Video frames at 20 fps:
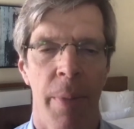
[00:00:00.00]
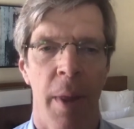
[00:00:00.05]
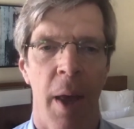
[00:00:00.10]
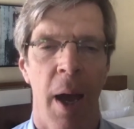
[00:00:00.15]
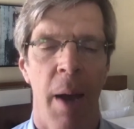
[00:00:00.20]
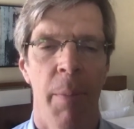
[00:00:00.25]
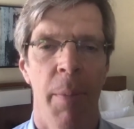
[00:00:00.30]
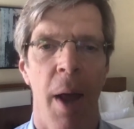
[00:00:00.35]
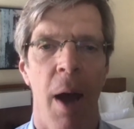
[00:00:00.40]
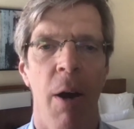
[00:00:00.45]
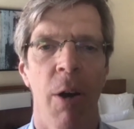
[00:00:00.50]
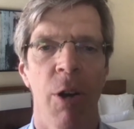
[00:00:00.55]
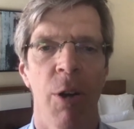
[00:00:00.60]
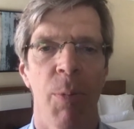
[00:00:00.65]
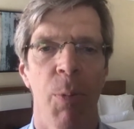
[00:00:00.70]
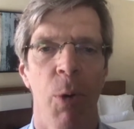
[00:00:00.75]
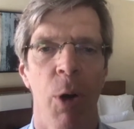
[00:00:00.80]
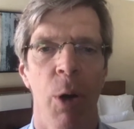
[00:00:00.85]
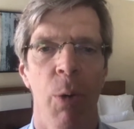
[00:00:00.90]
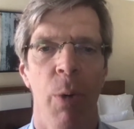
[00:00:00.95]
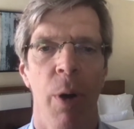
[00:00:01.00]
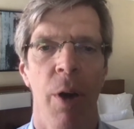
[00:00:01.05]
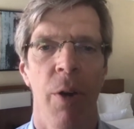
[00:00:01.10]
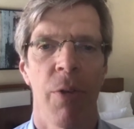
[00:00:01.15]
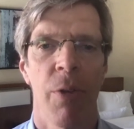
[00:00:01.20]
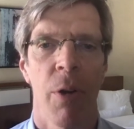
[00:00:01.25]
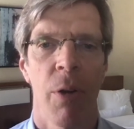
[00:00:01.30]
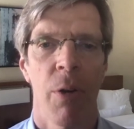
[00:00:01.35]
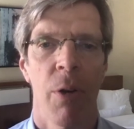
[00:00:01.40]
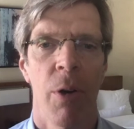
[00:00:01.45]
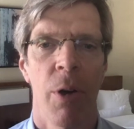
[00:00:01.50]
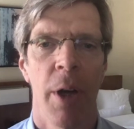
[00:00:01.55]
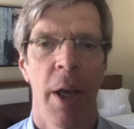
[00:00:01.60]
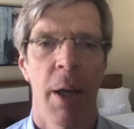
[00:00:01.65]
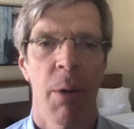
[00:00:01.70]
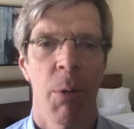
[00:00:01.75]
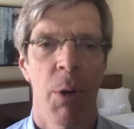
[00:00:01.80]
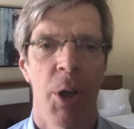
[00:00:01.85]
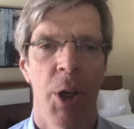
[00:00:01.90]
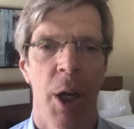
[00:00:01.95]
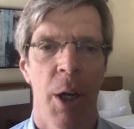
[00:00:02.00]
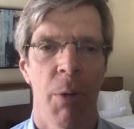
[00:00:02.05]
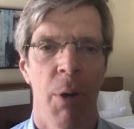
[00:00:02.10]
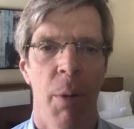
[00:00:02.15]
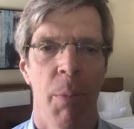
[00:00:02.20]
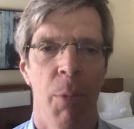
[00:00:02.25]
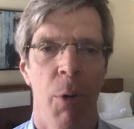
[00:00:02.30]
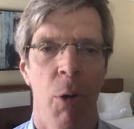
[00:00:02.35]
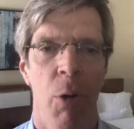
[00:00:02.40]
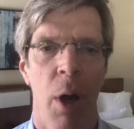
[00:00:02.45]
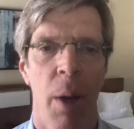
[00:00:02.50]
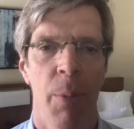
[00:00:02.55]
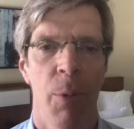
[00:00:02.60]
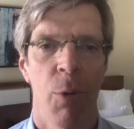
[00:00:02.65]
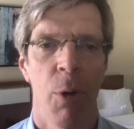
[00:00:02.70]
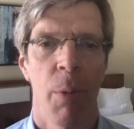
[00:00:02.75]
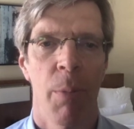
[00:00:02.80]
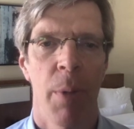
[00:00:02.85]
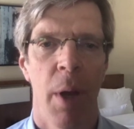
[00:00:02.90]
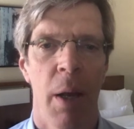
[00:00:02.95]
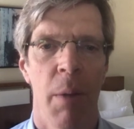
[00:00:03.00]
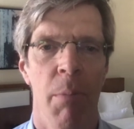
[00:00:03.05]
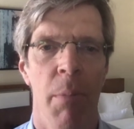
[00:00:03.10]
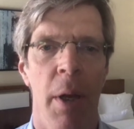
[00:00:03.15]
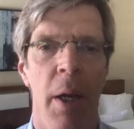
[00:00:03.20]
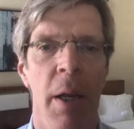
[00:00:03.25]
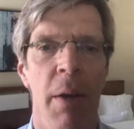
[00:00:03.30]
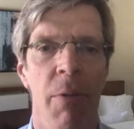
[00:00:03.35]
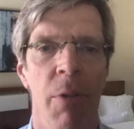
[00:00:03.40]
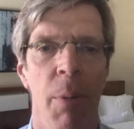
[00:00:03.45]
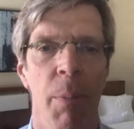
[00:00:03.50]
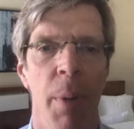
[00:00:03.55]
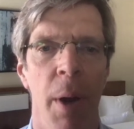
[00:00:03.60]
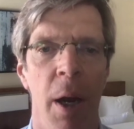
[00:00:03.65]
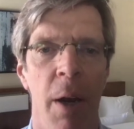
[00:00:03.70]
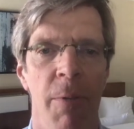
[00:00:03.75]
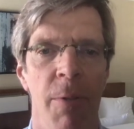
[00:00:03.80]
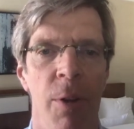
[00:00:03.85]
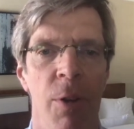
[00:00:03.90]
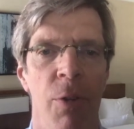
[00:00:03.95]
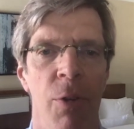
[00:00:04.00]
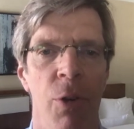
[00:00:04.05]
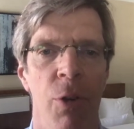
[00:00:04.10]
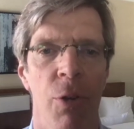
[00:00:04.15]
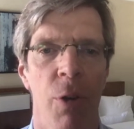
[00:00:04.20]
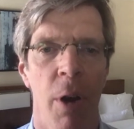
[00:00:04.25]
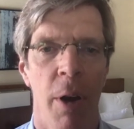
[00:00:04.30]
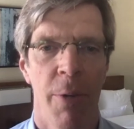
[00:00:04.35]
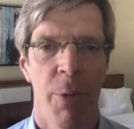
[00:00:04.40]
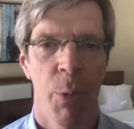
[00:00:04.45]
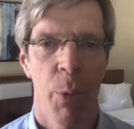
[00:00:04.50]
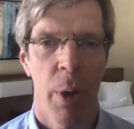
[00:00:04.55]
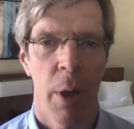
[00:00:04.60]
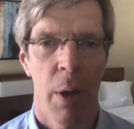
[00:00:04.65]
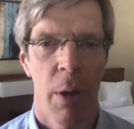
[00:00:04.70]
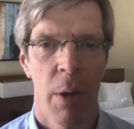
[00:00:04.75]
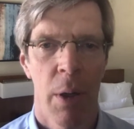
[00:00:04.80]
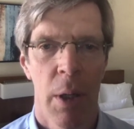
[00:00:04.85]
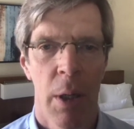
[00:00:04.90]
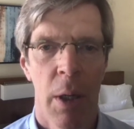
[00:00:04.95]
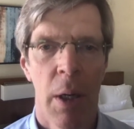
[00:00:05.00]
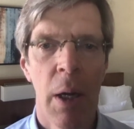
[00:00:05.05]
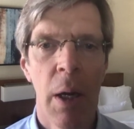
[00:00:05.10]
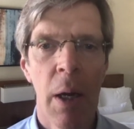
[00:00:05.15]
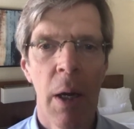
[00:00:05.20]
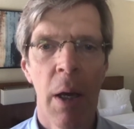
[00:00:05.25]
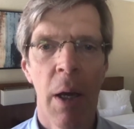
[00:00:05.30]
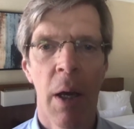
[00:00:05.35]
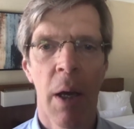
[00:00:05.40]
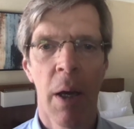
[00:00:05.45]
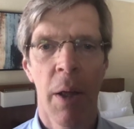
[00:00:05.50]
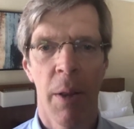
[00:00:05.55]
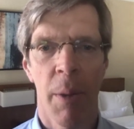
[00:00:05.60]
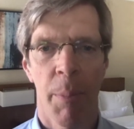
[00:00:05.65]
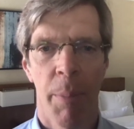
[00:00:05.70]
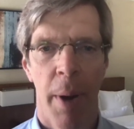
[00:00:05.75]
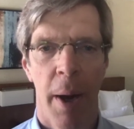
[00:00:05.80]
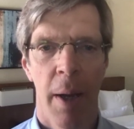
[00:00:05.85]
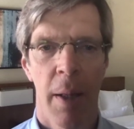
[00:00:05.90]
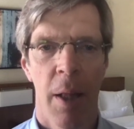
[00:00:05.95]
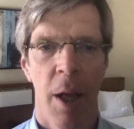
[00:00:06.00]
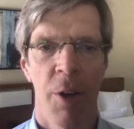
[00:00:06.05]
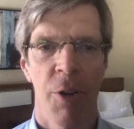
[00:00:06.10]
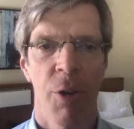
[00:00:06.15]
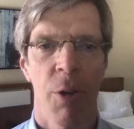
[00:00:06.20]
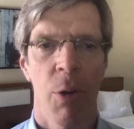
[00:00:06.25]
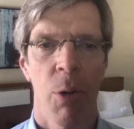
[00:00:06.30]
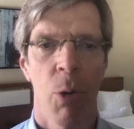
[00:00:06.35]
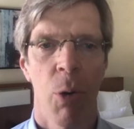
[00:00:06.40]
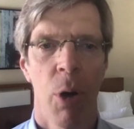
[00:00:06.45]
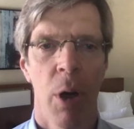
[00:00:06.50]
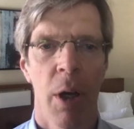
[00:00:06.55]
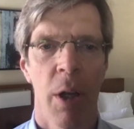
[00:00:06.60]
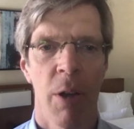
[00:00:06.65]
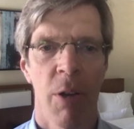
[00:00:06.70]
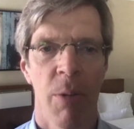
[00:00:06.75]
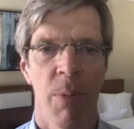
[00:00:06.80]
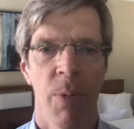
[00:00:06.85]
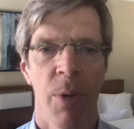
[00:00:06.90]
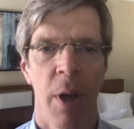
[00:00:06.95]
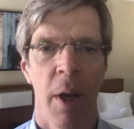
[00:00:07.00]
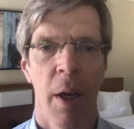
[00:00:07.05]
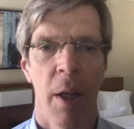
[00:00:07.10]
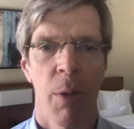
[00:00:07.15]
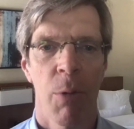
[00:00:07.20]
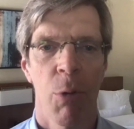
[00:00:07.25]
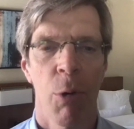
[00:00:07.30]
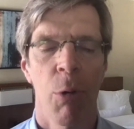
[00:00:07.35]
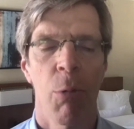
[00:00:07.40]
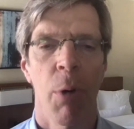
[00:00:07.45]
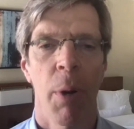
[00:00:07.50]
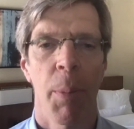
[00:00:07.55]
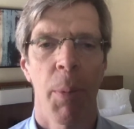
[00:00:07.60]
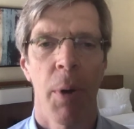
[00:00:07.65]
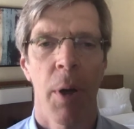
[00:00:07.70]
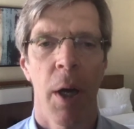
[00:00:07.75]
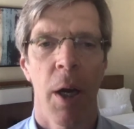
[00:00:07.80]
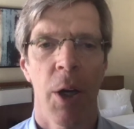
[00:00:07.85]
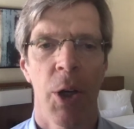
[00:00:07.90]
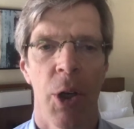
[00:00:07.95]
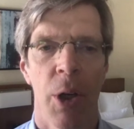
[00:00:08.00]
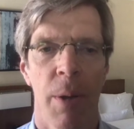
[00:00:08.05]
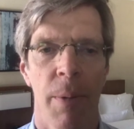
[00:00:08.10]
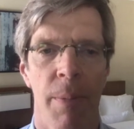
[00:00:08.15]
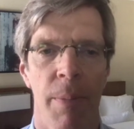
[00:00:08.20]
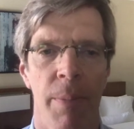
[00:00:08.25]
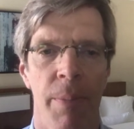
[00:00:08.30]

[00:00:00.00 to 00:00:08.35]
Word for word: I am now exploring ways to learn and regenerate programs to obtain many of the benefits for software that biological organisms gain through reproduction.